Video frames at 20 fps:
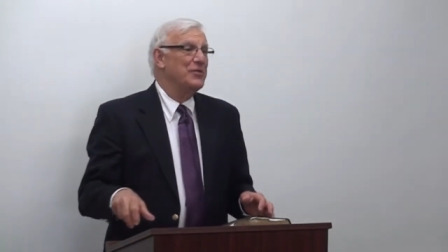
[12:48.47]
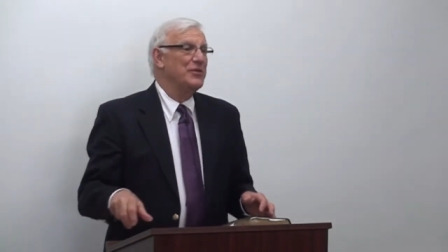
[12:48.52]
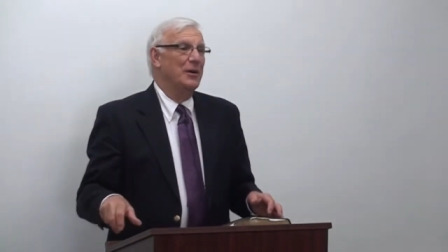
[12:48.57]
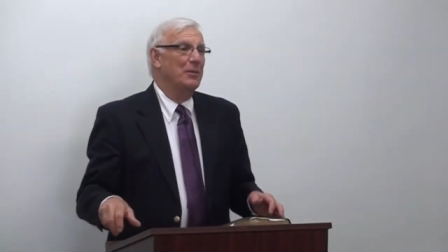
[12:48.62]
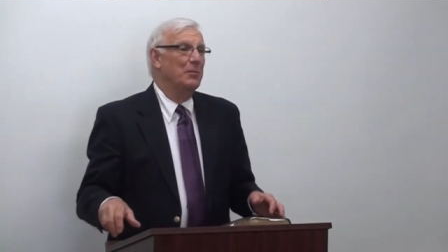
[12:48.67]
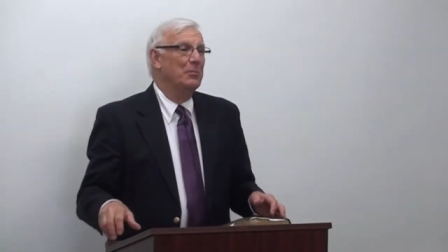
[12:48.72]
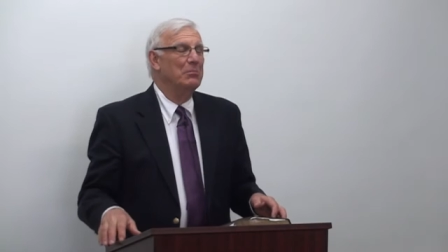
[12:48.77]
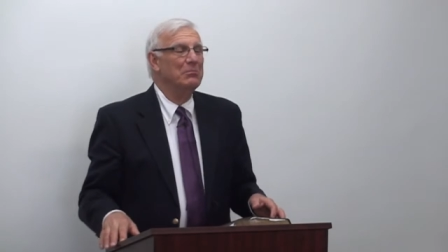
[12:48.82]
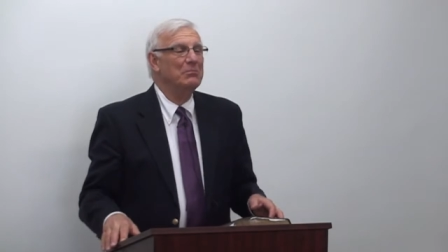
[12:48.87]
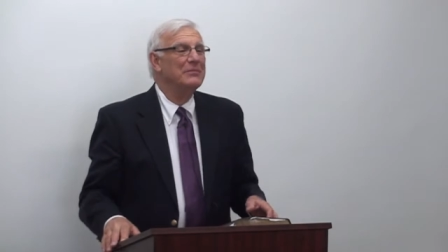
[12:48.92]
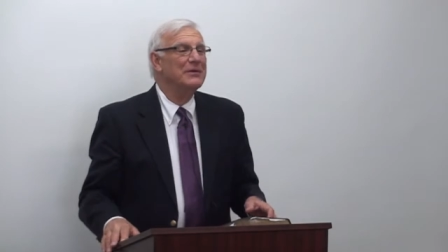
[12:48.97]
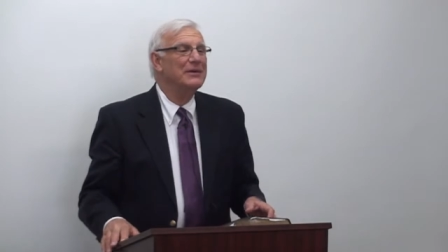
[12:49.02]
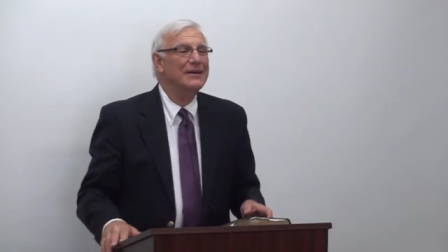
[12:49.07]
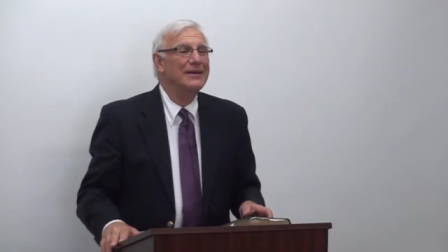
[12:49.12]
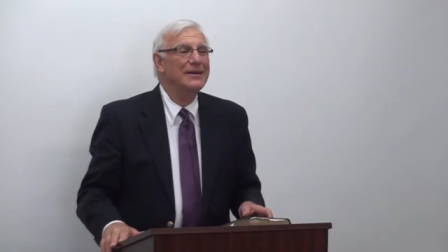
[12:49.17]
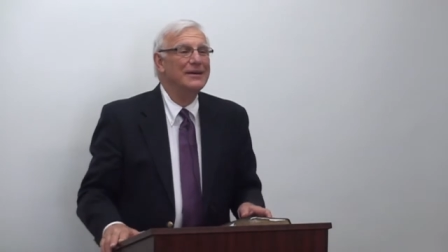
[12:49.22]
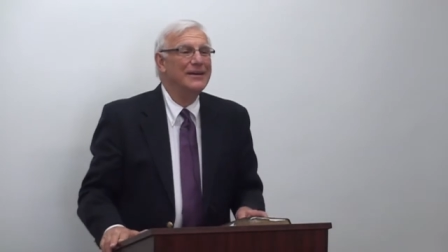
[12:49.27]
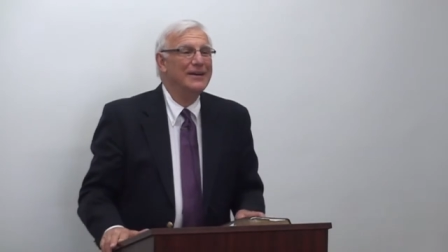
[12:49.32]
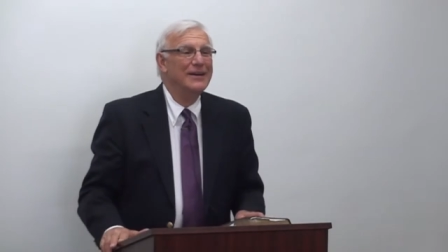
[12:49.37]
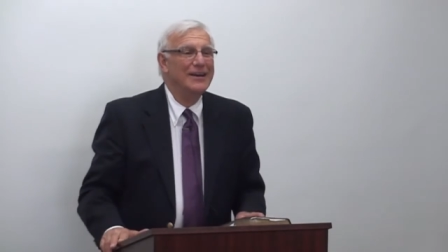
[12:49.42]
them.
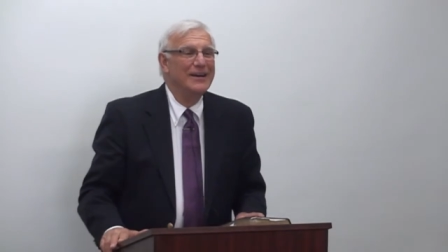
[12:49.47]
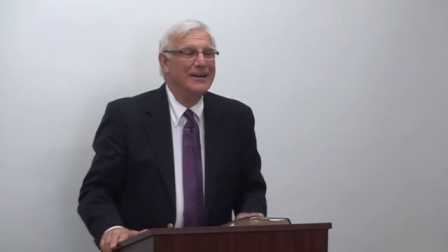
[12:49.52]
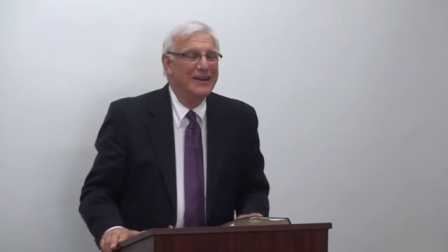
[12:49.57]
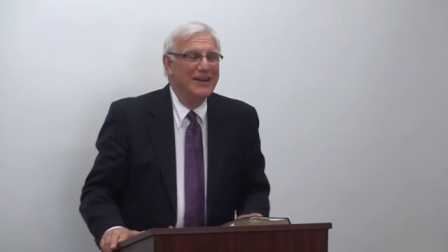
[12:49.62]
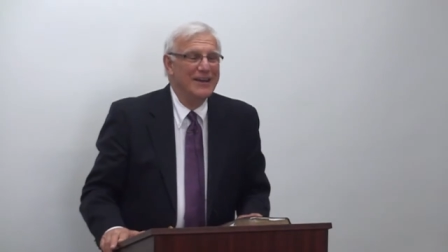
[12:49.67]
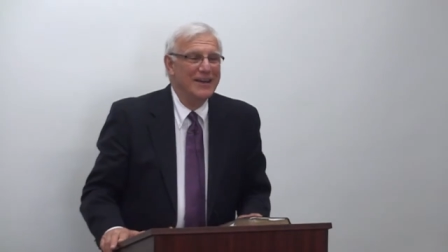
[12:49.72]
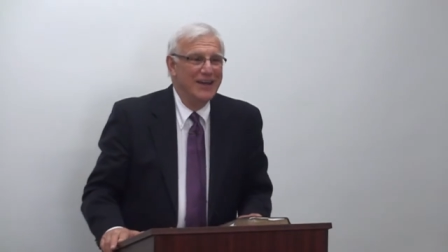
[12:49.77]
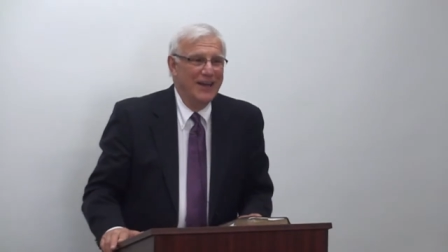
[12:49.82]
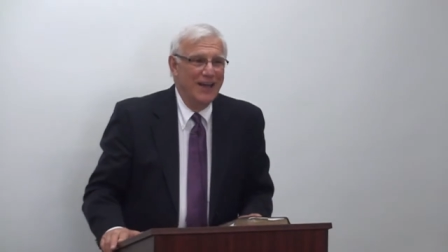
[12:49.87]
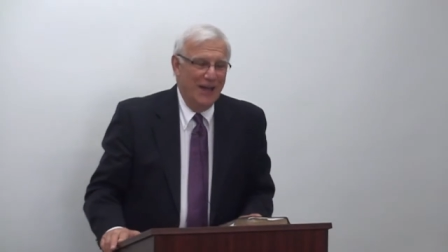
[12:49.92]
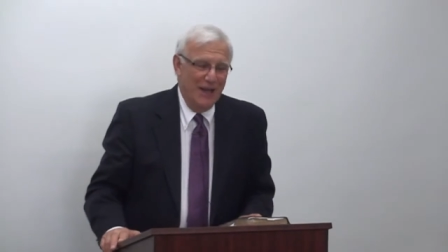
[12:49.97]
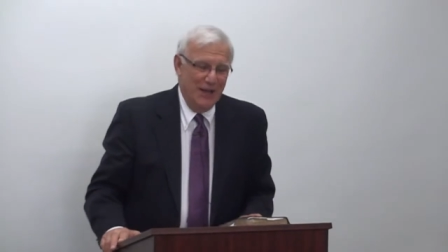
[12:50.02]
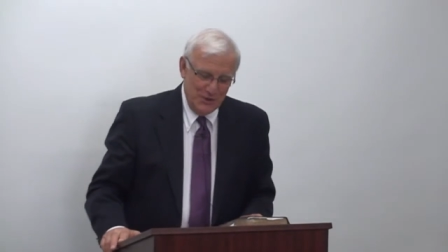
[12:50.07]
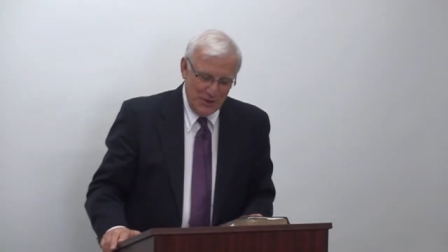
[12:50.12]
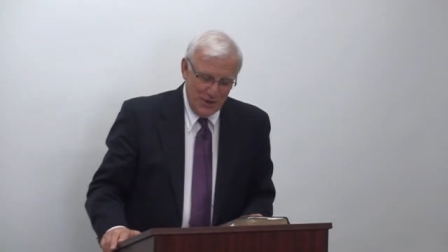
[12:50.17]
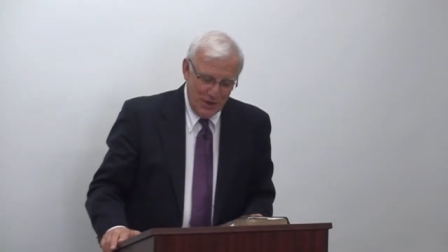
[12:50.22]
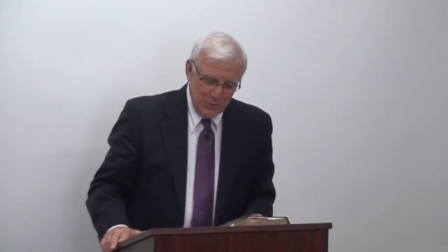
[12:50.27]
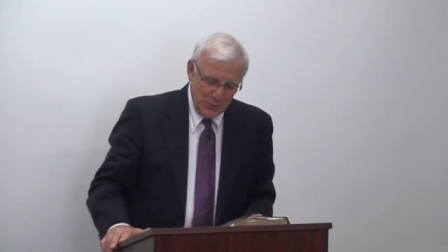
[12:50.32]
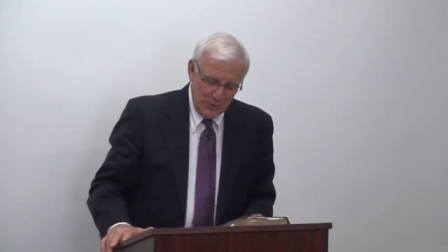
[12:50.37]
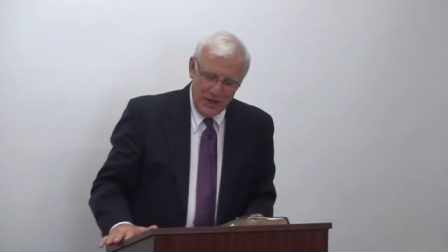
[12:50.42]

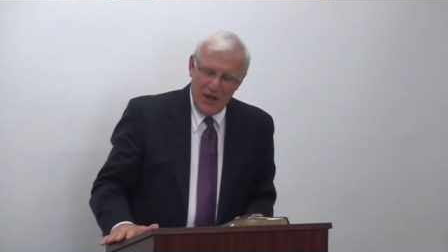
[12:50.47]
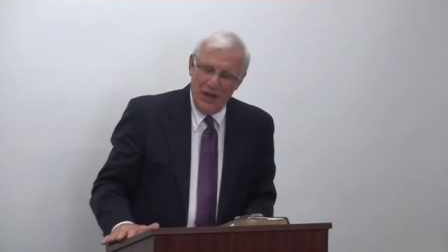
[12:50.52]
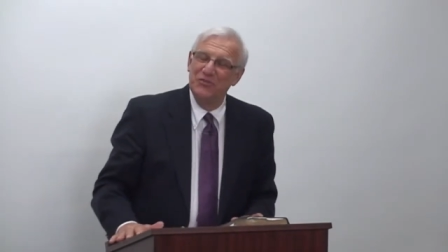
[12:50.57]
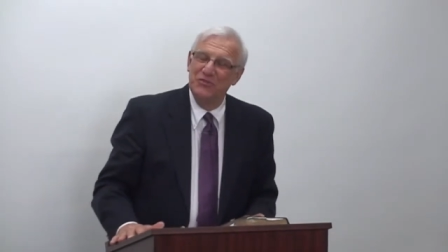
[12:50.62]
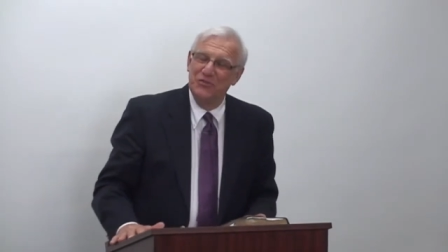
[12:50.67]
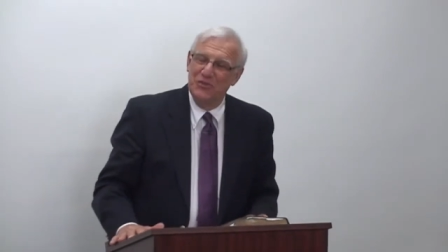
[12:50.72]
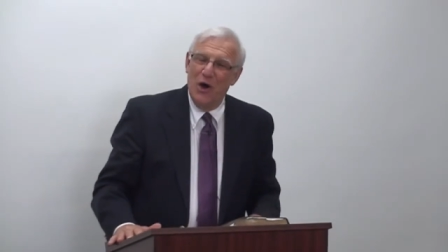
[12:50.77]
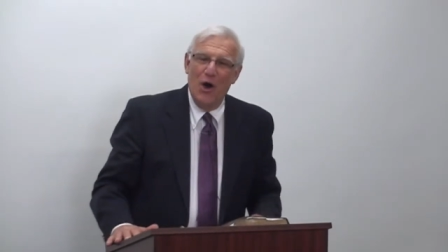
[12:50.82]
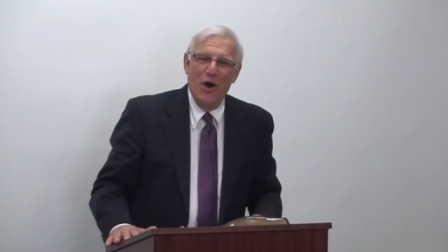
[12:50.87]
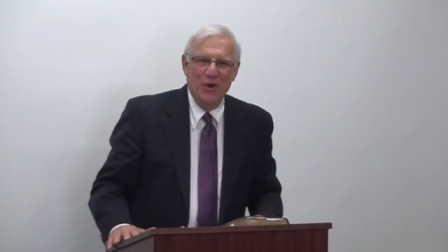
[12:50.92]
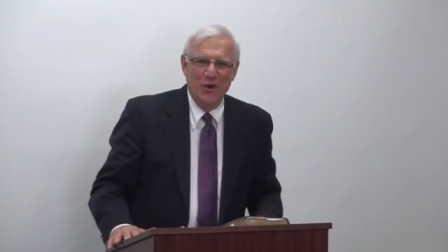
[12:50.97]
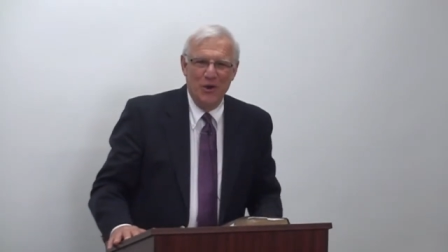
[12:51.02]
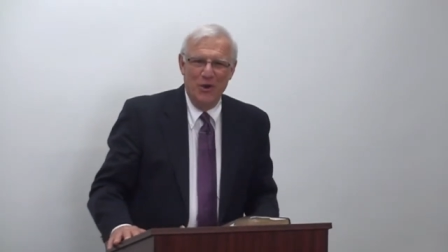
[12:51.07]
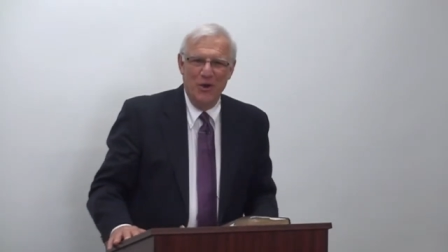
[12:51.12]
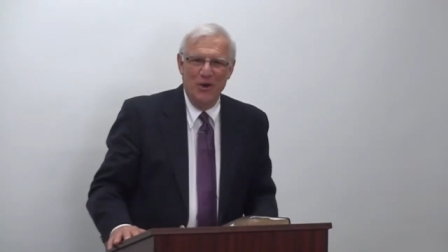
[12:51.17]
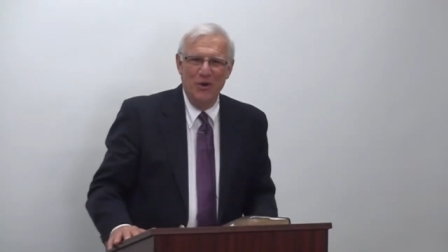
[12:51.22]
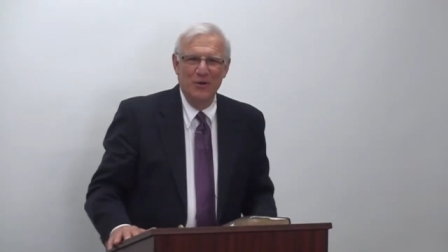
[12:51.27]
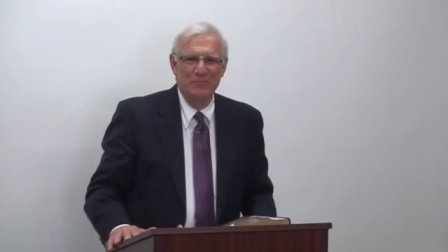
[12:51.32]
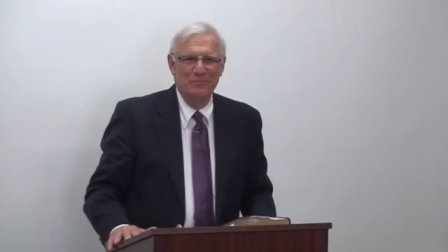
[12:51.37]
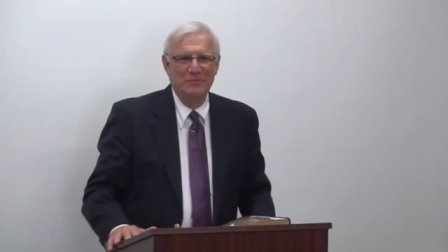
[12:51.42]
And uh, when I saw
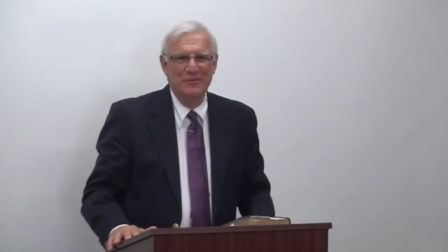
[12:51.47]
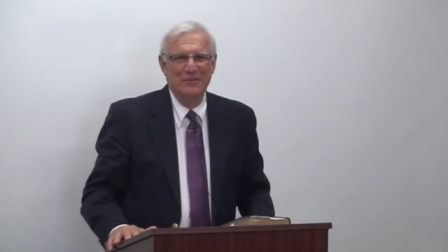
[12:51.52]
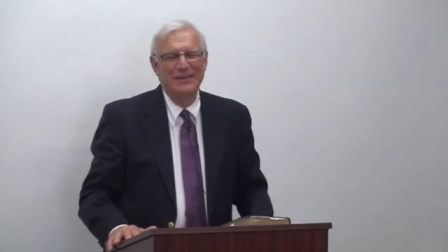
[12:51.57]
her,